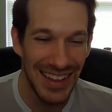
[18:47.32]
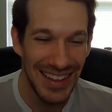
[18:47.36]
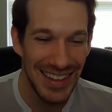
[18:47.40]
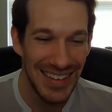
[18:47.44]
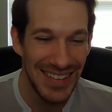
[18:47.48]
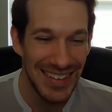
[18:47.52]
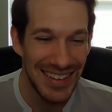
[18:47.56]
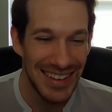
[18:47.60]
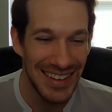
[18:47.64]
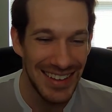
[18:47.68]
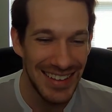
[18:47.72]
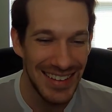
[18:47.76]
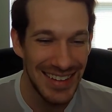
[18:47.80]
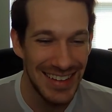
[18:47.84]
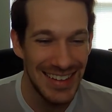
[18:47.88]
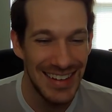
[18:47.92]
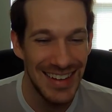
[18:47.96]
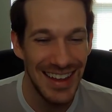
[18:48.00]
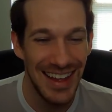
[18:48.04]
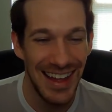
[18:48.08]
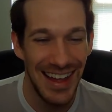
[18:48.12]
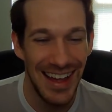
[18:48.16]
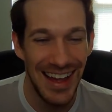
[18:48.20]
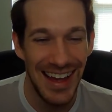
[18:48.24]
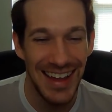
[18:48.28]
You killed a
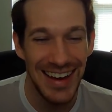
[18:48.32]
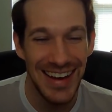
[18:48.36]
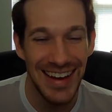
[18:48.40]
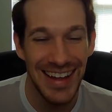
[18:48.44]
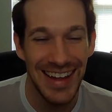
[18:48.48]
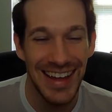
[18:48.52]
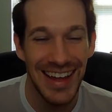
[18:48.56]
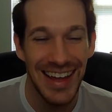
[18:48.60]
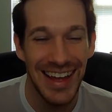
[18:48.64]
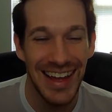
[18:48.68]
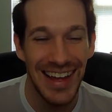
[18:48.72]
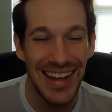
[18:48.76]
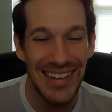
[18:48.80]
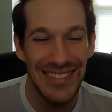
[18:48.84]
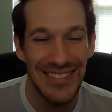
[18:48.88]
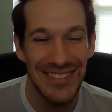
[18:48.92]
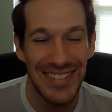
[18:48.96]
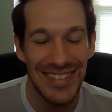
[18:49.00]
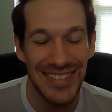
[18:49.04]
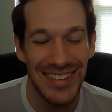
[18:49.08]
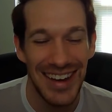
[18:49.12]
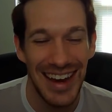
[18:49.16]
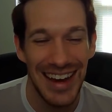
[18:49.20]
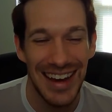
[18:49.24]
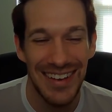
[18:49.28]
knot.
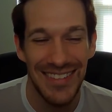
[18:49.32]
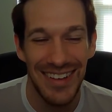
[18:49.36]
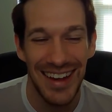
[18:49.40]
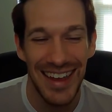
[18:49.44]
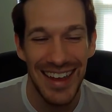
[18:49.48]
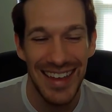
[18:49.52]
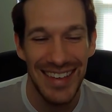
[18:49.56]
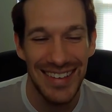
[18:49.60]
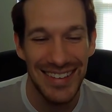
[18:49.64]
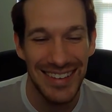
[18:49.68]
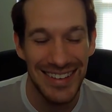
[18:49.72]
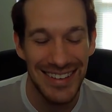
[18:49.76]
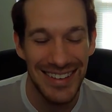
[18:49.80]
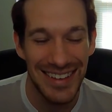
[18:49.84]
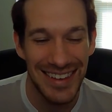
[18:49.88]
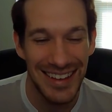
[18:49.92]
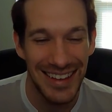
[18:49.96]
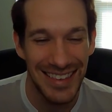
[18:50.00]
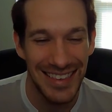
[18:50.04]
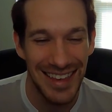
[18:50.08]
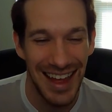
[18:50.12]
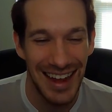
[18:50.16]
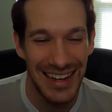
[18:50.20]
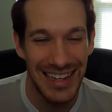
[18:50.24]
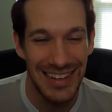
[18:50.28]
But anyway, so you
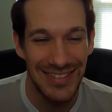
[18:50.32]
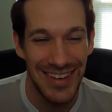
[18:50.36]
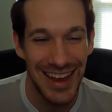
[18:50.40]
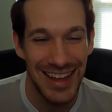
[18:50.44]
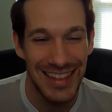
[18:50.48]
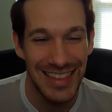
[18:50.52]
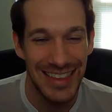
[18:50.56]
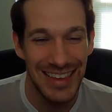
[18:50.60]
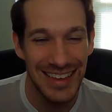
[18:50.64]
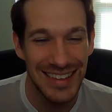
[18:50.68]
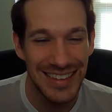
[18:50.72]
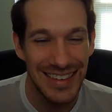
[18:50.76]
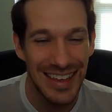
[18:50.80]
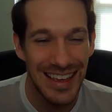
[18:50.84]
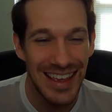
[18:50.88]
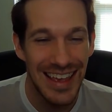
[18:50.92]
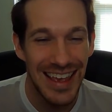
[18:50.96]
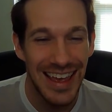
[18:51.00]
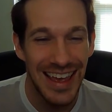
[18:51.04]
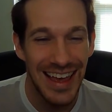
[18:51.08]
killed knot to make this.